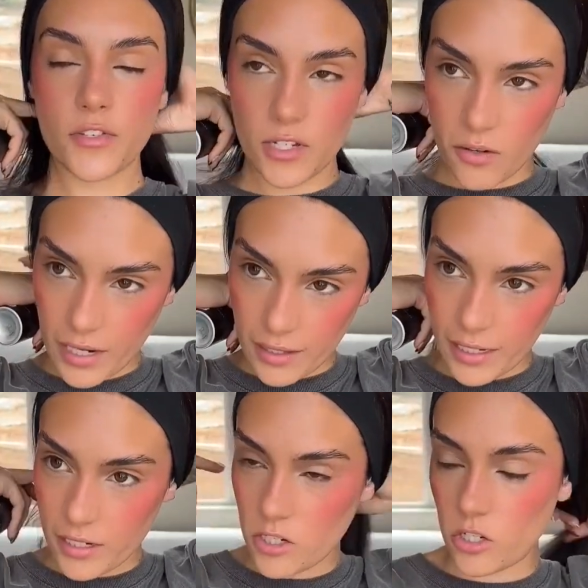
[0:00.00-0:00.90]
So I
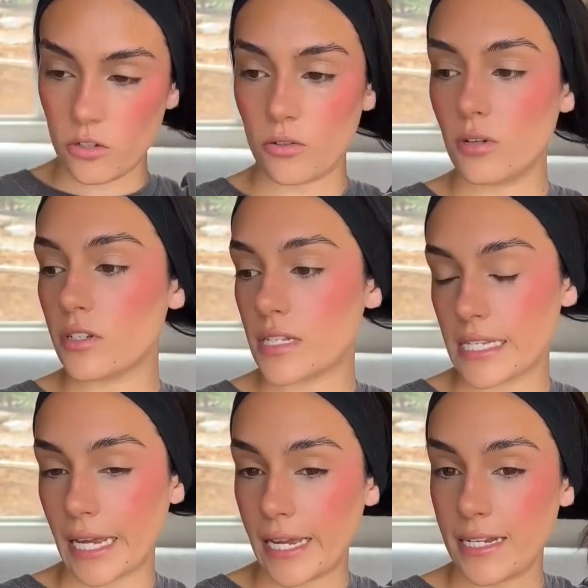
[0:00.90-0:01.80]
like to
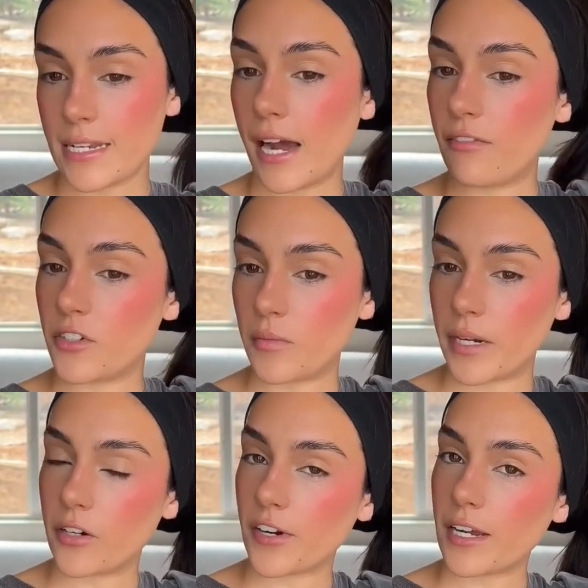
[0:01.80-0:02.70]
set after
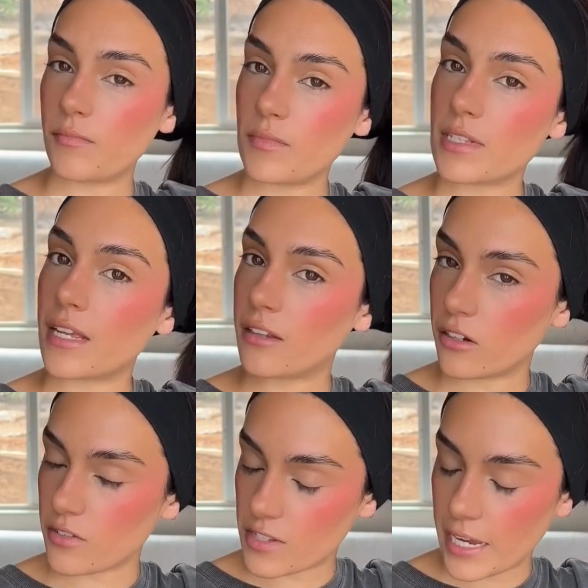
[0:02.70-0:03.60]
my creams, and then
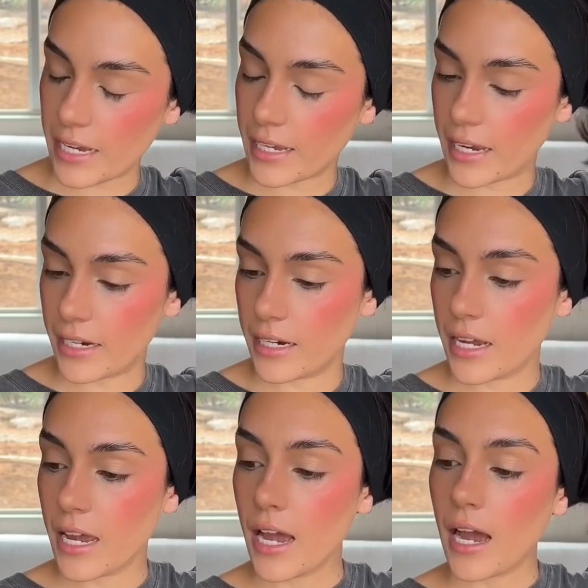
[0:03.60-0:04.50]
I'll set again
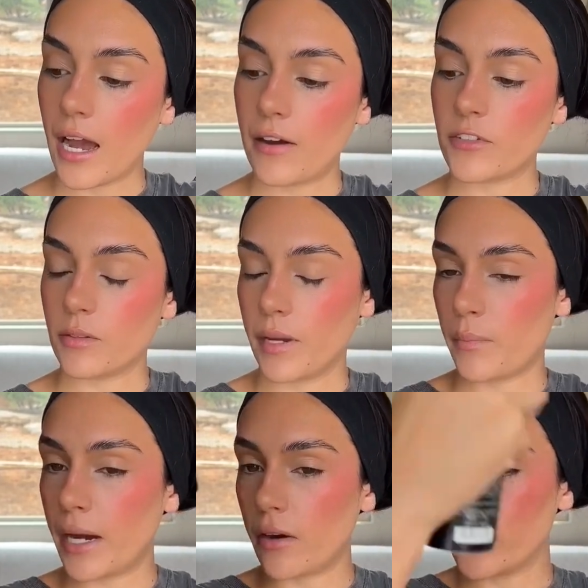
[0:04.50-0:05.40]
after my
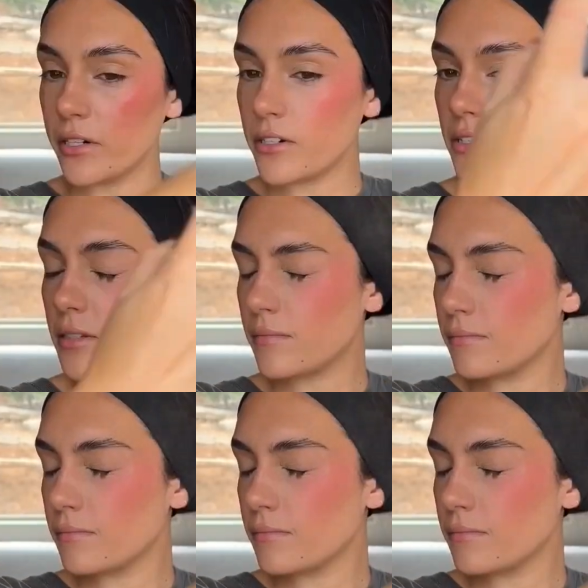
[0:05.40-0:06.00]
powders.